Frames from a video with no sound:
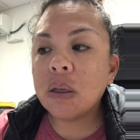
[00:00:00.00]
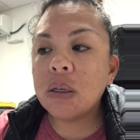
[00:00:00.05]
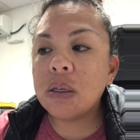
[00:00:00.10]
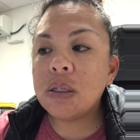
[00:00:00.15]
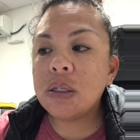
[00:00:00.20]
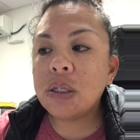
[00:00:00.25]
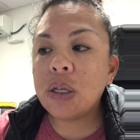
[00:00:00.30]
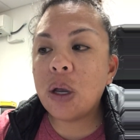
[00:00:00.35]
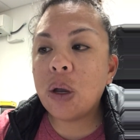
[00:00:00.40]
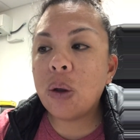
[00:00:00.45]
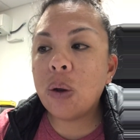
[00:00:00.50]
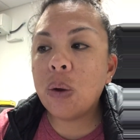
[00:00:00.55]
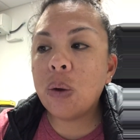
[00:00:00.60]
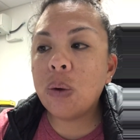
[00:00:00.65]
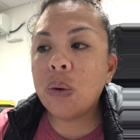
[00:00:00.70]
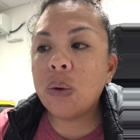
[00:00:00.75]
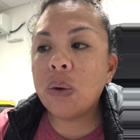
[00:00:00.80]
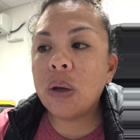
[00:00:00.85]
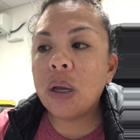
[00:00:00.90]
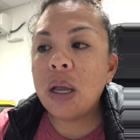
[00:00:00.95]

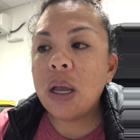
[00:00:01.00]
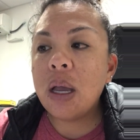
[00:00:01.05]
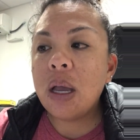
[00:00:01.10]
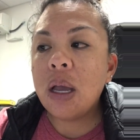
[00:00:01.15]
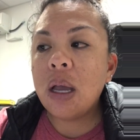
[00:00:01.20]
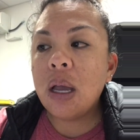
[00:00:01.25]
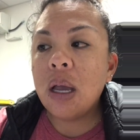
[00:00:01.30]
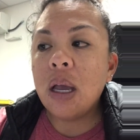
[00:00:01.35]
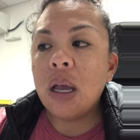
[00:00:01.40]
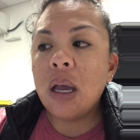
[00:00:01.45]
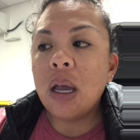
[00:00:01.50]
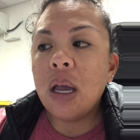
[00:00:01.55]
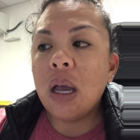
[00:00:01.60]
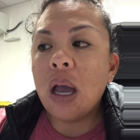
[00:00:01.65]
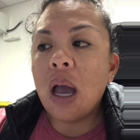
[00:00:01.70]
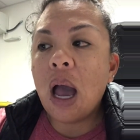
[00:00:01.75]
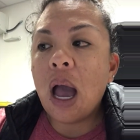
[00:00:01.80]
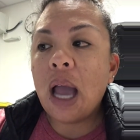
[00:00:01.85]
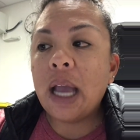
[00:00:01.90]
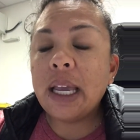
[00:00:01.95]
So
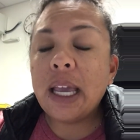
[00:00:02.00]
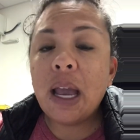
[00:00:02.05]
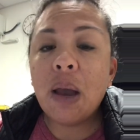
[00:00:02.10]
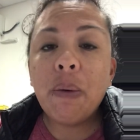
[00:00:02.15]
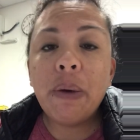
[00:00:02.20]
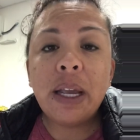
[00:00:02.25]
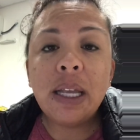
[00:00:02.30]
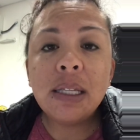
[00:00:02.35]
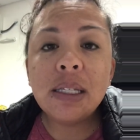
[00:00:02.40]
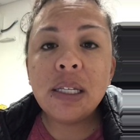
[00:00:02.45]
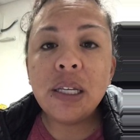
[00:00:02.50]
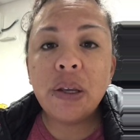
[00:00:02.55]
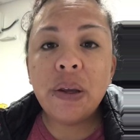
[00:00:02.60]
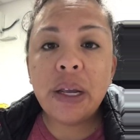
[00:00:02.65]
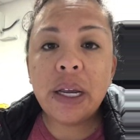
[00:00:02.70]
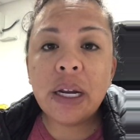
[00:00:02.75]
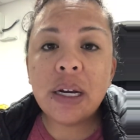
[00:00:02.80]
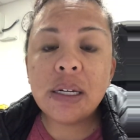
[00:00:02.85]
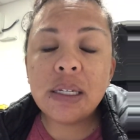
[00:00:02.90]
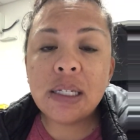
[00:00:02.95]
I can't wait to
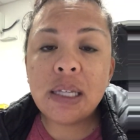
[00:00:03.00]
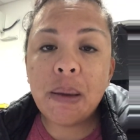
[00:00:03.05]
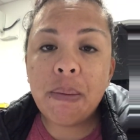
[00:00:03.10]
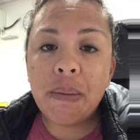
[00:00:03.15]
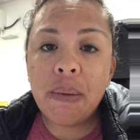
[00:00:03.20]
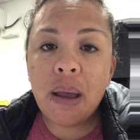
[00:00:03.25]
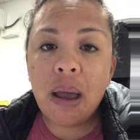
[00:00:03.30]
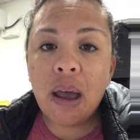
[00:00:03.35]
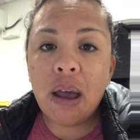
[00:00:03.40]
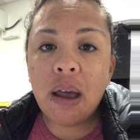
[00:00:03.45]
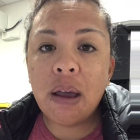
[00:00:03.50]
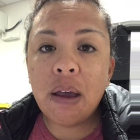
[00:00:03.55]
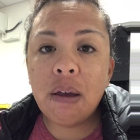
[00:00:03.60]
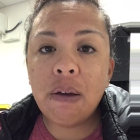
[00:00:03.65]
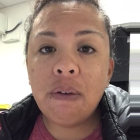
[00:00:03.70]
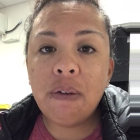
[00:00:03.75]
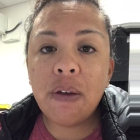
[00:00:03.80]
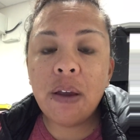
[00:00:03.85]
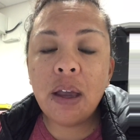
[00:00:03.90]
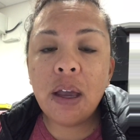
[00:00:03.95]
hear some
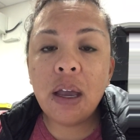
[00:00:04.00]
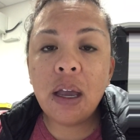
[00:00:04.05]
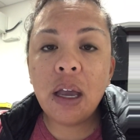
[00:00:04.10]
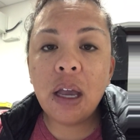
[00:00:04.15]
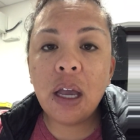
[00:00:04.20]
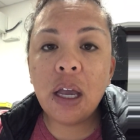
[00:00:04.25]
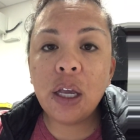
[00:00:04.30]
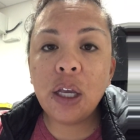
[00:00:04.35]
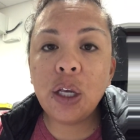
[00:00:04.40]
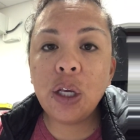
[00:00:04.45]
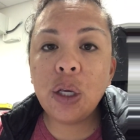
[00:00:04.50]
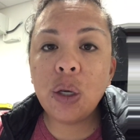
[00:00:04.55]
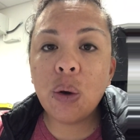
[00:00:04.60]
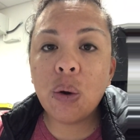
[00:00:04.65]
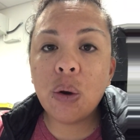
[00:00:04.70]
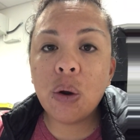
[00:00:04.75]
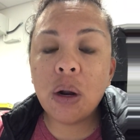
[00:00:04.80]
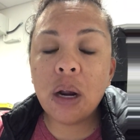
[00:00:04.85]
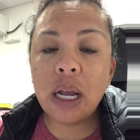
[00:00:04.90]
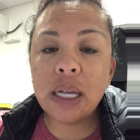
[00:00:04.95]
of
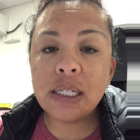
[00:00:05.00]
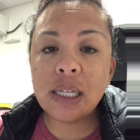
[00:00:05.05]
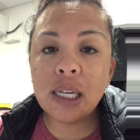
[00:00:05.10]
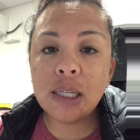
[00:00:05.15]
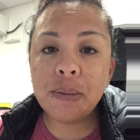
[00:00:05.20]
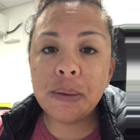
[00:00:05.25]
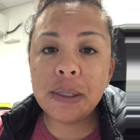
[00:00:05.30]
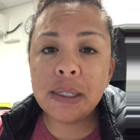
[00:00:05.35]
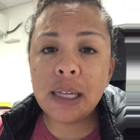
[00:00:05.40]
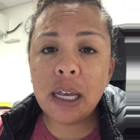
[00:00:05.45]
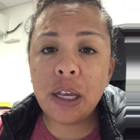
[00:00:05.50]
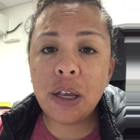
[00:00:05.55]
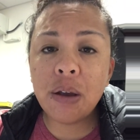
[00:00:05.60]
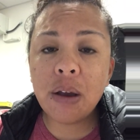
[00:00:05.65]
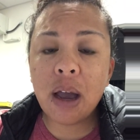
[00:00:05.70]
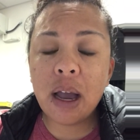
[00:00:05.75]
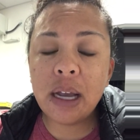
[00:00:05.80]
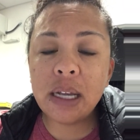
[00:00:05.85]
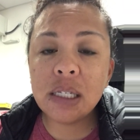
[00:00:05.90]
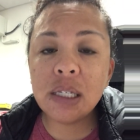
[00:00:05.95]
your assessments that you
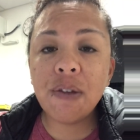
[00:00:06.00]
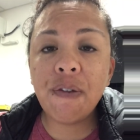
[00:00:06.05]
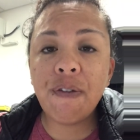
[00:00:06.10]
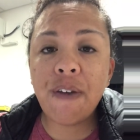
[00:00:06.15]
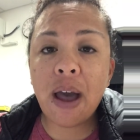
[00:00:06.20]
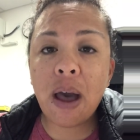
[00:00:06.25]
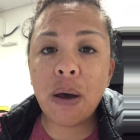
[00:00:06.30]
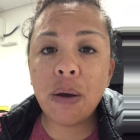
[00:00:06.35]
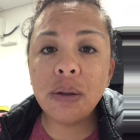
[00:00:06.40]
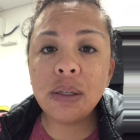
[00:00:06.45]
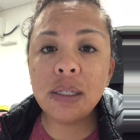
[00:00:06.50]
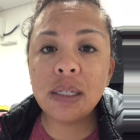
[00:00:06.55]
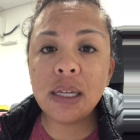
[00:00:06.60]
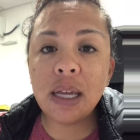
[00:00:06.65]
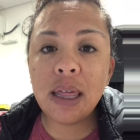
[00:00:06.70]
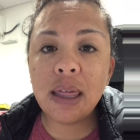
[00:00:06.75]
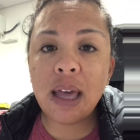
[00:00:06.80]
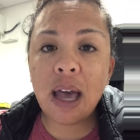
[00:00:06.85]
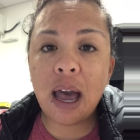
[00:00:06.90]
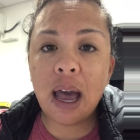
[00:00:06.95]
guys
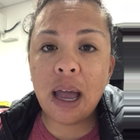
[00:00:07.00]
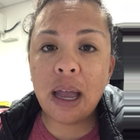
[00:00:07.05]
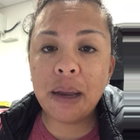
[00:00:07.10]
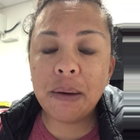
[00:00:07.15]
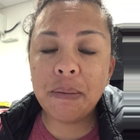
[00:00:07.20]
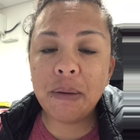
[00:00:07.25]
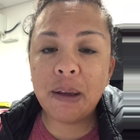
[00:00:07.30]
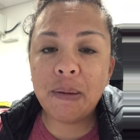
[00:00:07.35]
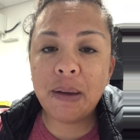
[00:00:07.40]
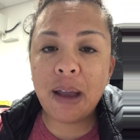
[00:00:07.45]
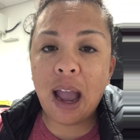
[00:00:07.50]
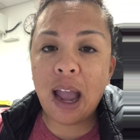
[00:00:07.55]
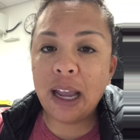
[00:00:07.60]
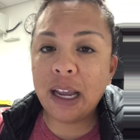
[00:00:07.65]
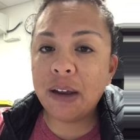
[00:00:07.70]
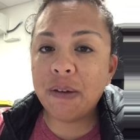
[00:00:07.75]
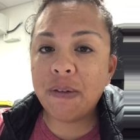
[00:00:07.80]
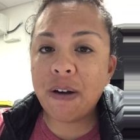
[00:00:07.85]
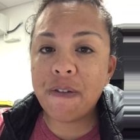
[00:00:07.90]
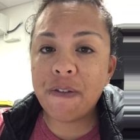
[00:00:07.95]
found that maybe I
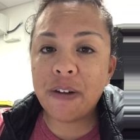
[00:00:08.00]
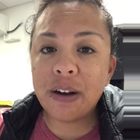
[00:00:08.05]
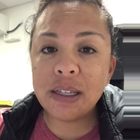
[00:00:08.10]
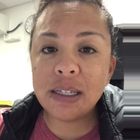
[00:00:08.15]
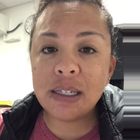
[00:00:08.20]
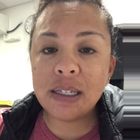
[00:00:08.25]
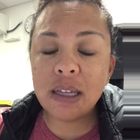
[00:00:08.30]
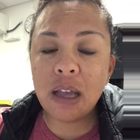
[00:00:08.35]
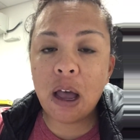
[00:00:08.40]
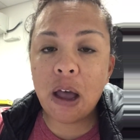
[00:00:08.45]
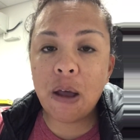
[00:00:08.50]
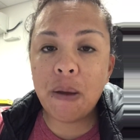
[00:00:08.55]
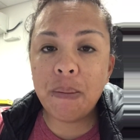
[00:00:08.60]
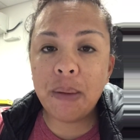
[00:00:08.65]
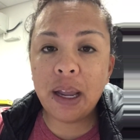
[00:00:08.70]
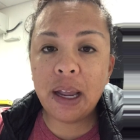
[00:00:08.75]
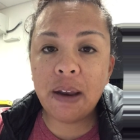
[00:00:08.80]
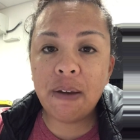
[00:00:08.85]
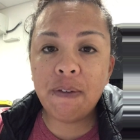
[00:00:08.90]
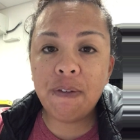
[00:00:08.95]
can reference
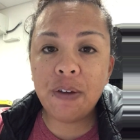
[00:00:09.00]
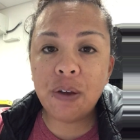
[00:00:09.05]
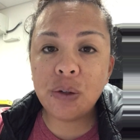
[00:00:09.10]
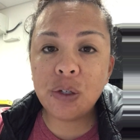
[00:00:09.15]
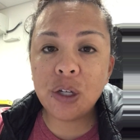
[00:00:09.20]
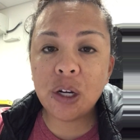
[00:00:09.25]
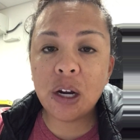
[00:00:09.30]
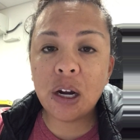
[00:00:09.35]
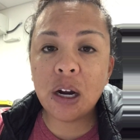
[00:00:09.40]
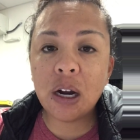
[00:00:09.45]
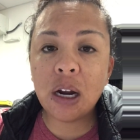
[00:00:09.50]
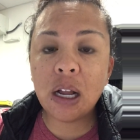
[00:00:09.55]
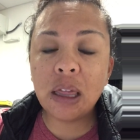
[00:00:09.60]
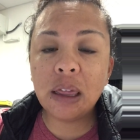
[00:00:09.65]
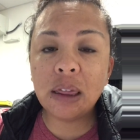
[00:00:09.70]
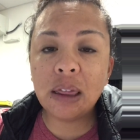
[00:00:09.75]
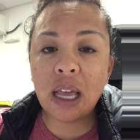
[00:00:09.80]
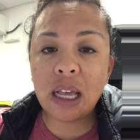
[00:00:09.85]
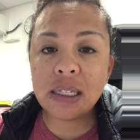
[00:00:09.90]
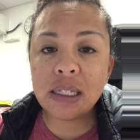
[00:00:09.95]
in future
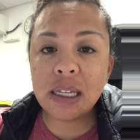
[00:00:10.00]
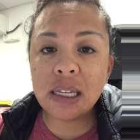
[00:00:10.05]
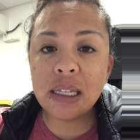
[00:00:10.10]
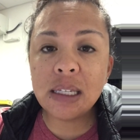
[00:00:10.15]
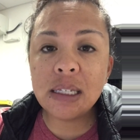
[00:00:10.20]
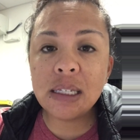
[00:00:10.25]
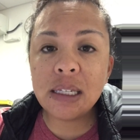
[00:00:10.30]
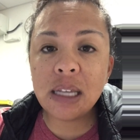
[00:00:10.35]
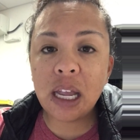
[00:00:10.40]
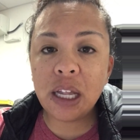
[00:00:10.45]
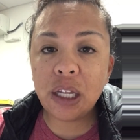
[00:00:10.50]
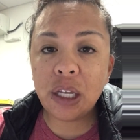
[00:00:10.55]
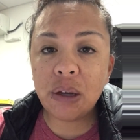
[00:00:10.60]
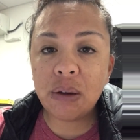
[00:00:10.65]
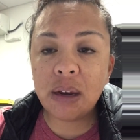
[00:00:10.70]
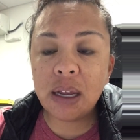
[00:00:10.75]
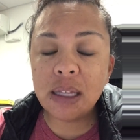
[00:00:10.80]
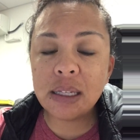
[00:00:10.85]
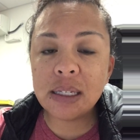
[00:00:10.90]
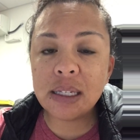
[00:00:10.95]
lessons and
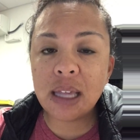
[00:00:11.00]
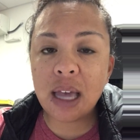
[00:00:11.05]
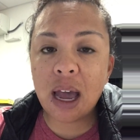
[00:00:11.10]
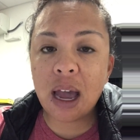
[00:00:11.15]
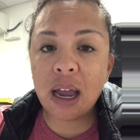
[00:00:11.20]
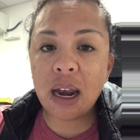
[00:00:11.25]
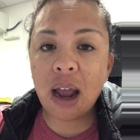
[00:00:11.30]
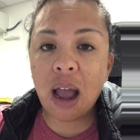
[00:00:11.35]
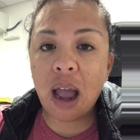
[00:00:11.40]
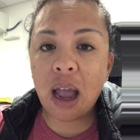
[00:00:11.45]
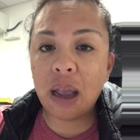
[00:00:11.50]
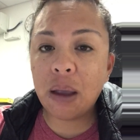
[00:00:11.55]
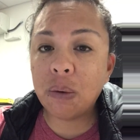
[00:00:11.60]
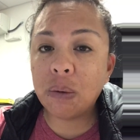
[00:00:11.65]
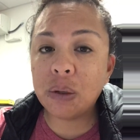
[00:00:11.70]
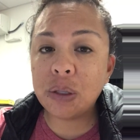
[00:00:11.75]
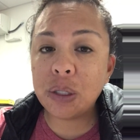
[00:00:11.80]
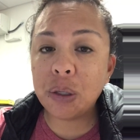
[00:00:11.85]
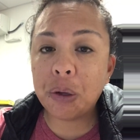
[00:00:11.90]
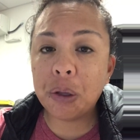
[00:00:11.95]
units that I
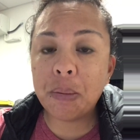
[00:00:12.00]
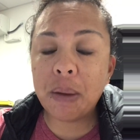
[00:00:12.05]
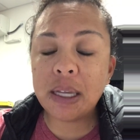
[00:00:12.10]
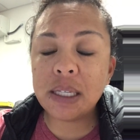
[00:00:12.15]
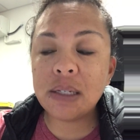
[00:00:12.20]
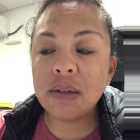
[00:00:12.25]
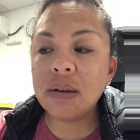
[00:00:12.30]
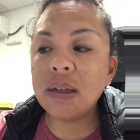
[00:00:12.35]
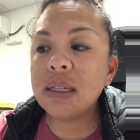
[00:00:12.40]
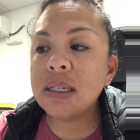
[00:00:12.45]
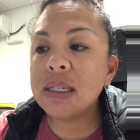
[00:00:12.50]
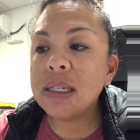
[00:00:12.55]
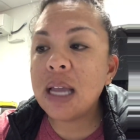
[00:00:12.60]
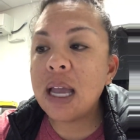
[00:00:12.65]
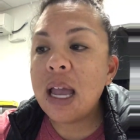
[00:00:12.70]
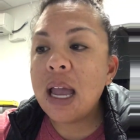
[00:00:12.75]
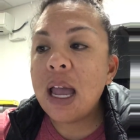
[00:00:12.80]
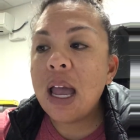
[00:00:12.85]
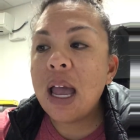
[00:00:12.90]
will do with my students.